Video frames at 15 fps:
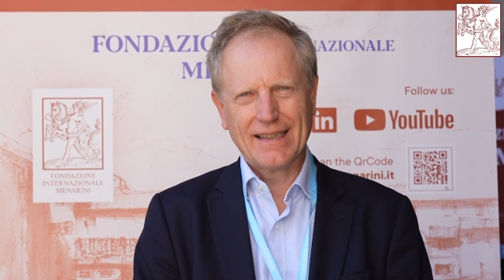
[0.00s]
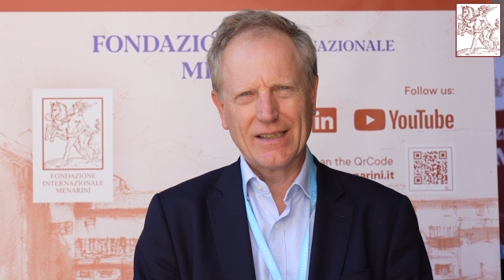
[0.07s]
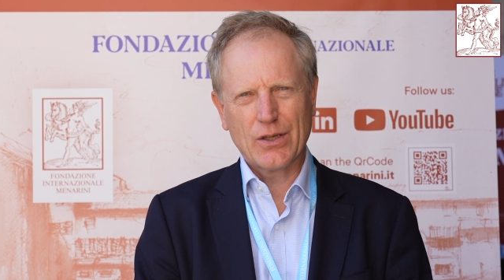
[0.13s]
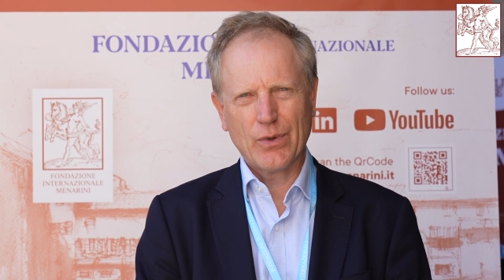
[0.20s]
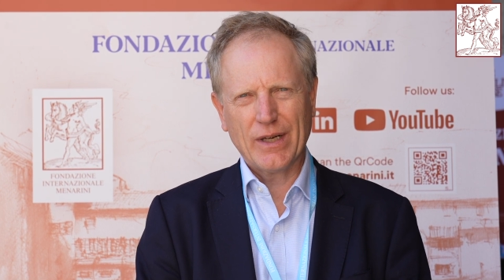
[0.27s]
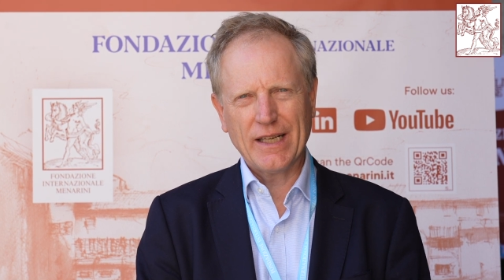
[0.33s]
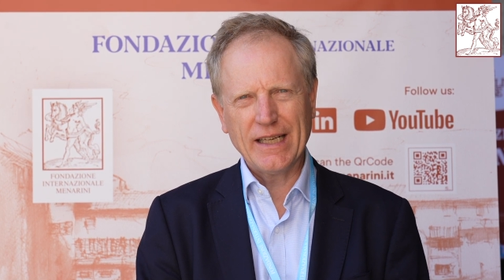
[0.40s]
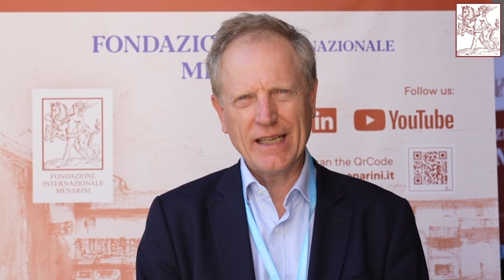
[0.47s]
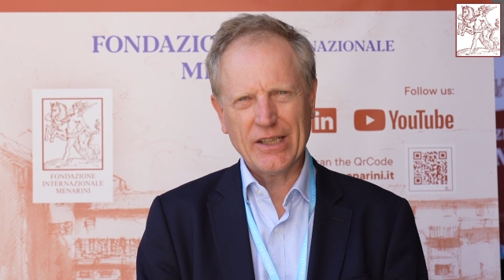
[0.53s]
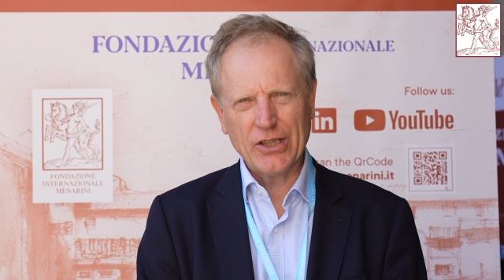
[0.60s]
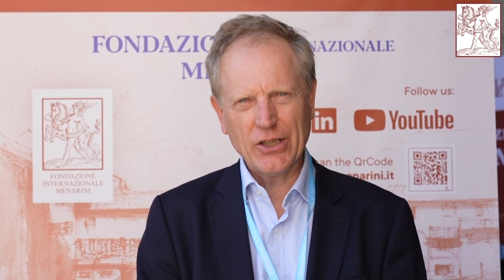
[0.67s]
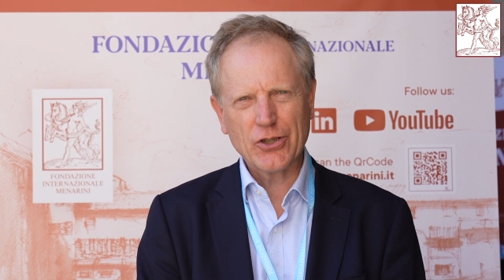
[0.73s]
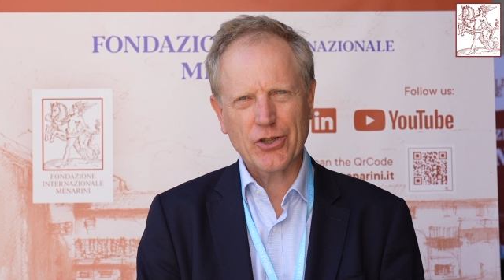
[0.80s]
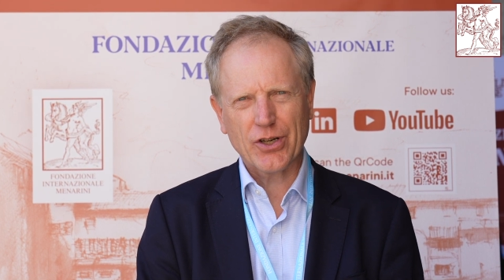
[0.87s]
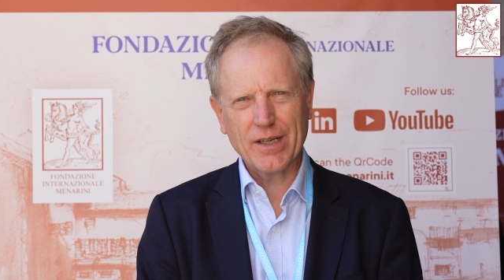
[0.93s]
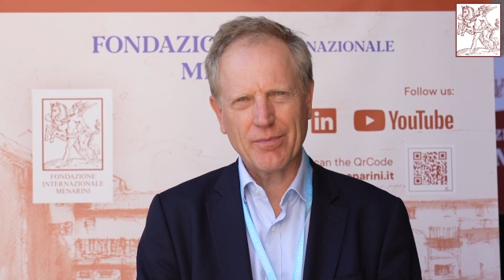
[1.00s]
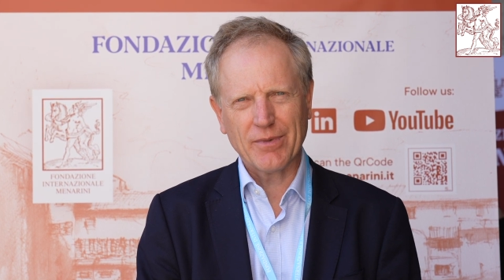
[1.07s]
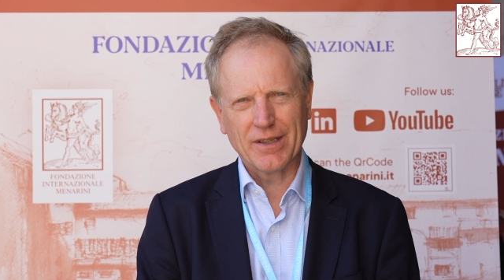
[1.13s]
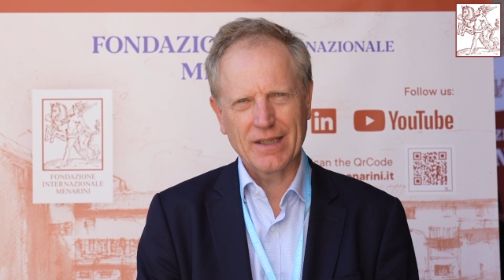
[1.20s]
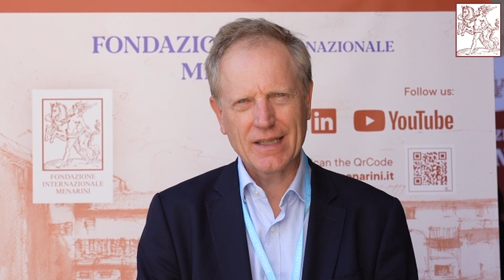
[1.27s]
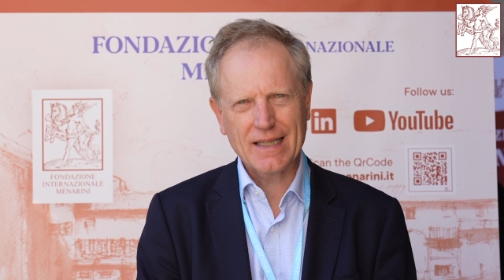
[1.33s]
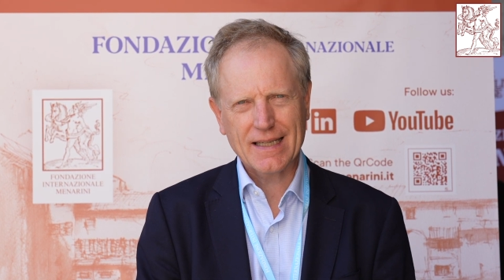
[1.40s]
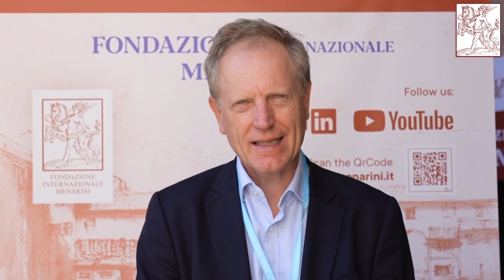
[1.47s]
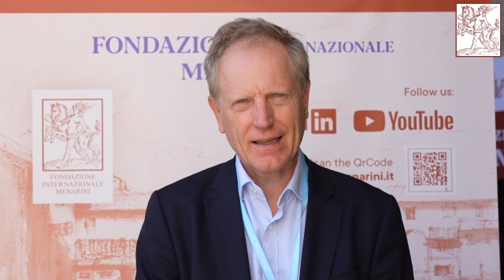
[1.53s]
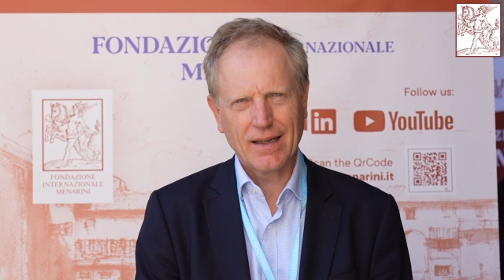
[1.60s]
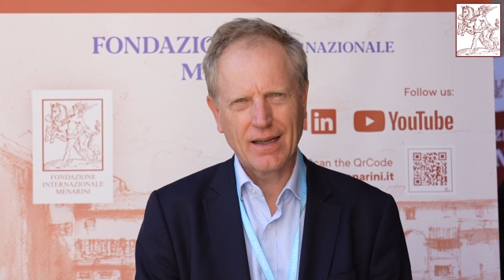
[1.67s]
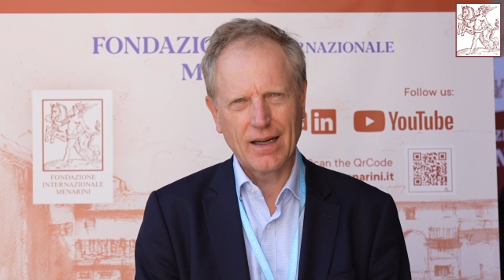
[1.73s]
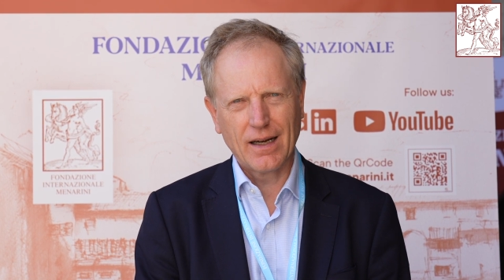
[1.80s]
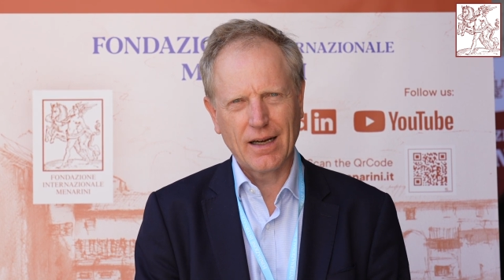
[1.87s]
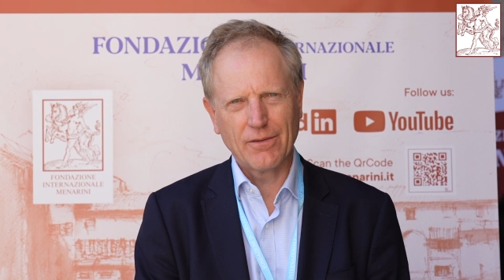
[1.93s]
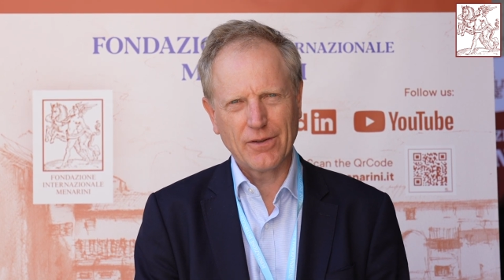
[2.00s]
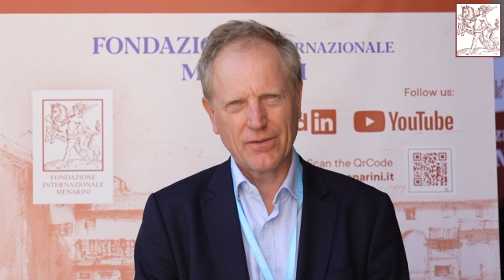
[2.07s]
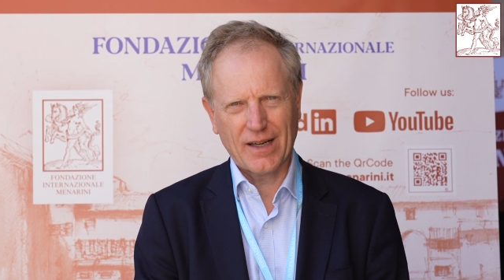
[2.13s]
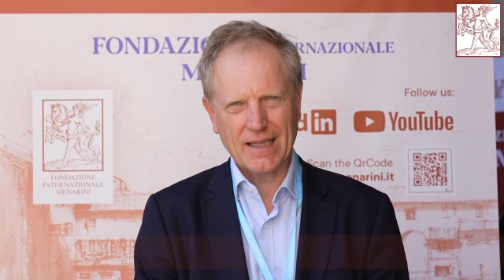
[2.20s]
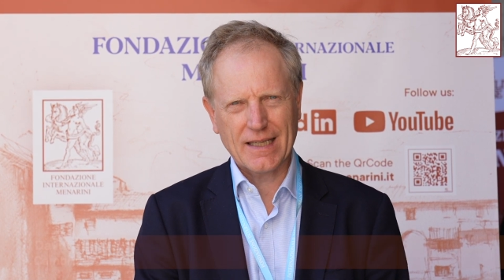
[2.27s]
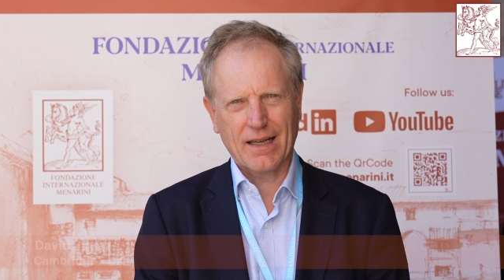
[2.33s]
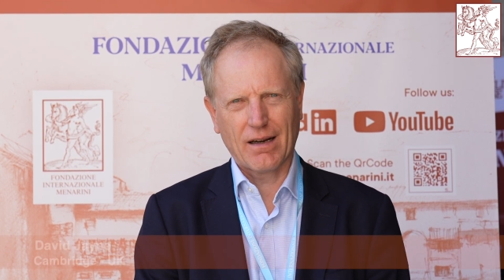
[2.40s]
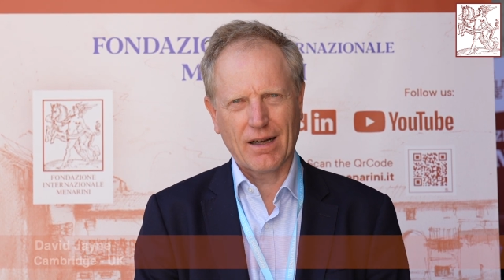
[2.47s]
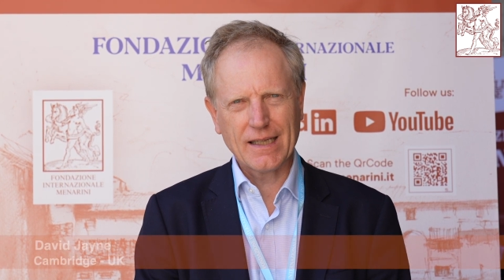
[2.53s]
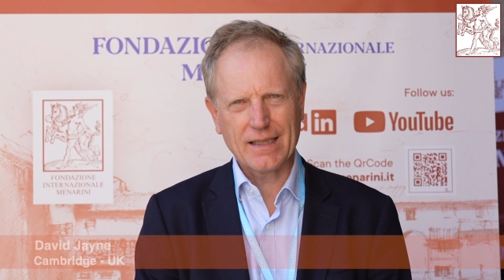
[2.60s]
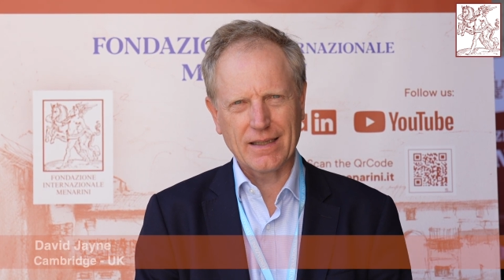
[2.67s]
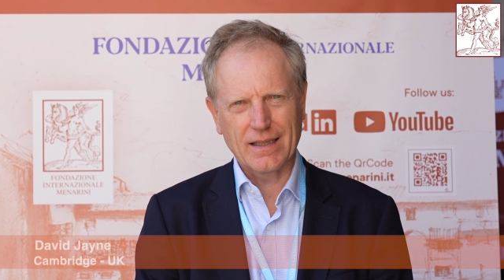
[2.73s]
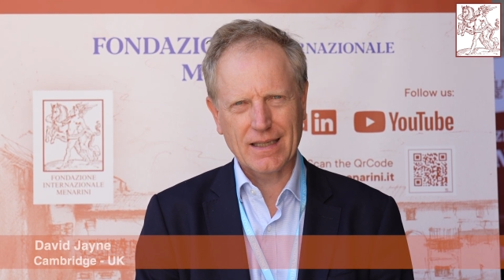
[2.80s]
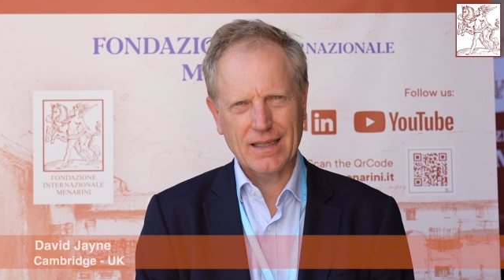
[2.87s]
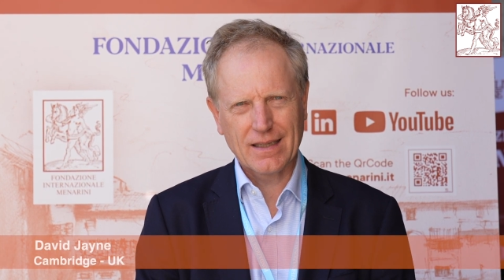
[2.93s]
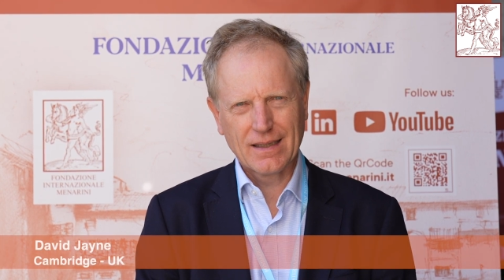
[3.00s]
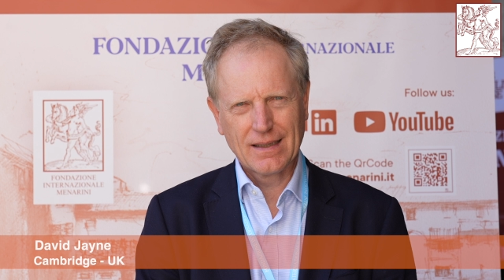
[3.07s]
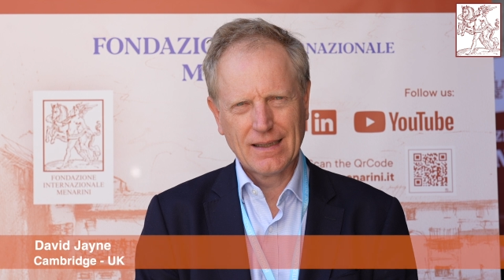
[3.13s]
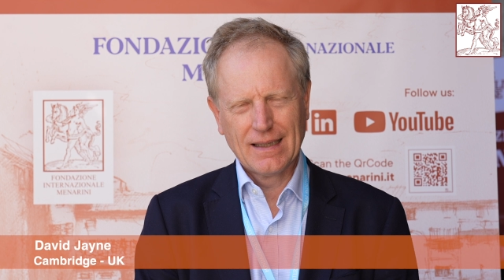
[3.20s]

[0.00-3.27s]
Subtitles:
do we need new treatments for vasculitis?